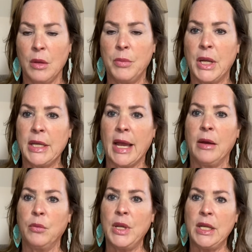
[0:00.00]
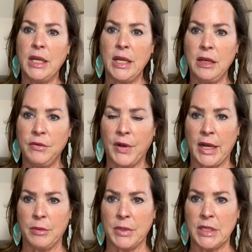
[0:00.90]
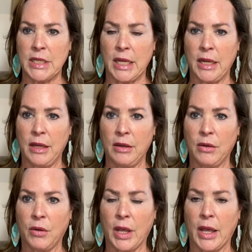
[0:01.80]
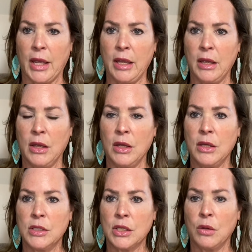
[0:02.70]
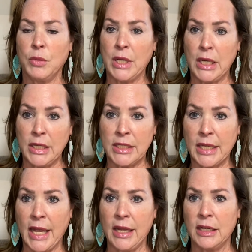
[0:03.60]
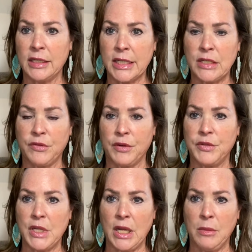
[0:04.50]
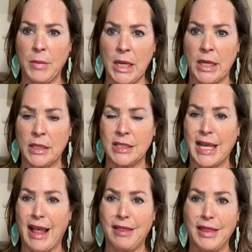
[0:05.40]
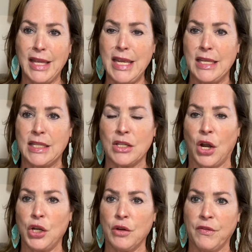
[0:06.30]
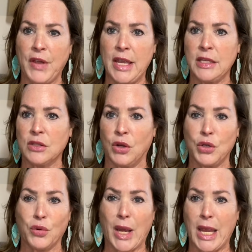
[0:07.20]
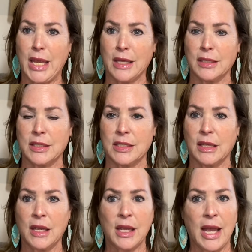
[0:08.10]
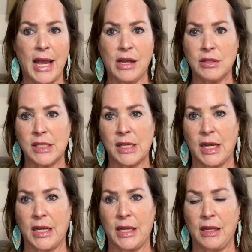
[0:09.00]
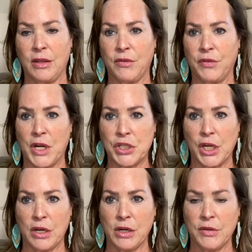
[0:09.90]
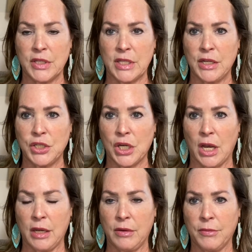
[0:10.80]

But yet we need vitamin D, okay? So we need to get at least 15 minutes, at least on your face, on your hands, outside in the fresh air and the sunshine,